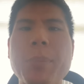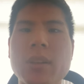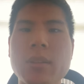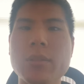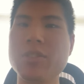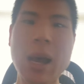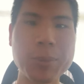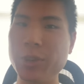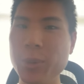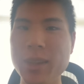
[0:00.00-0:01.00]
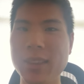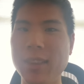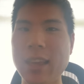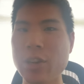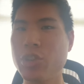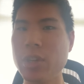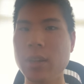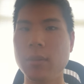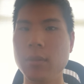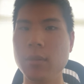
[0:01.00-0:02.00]
it, stop doing that
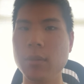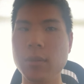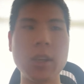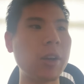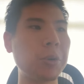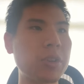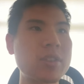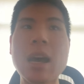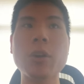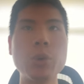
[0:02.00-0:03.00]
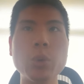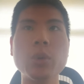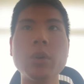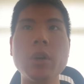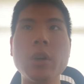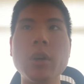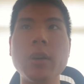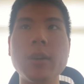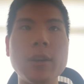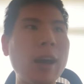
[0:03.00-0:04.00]
shit. You know, it's not cool.
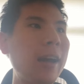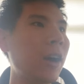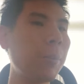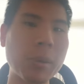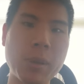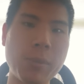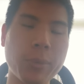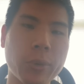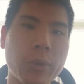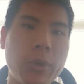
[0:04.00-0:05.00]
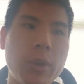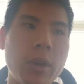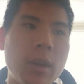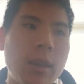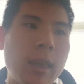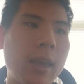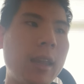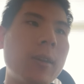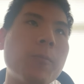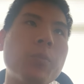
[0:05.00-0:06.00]
You're not helping people.
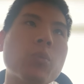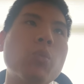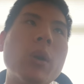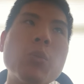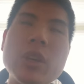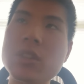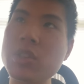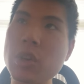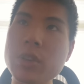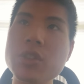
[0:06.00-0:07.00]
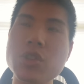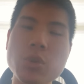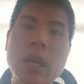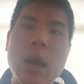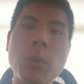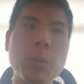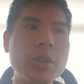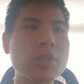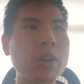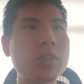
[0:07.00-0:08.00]
And when we start to do that, when we
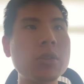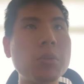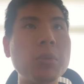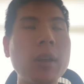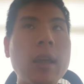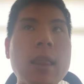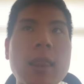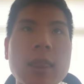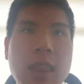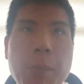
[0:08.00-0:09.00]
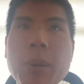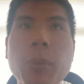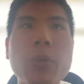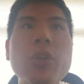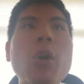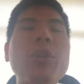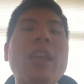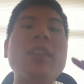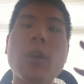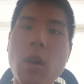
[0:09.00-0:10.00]
start to let people know
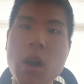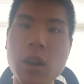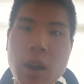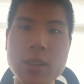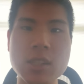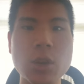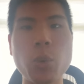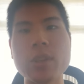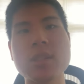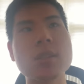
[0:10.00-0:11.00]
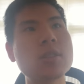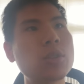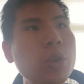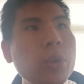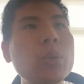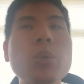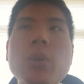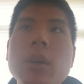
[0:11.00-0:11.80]
that there are consequences to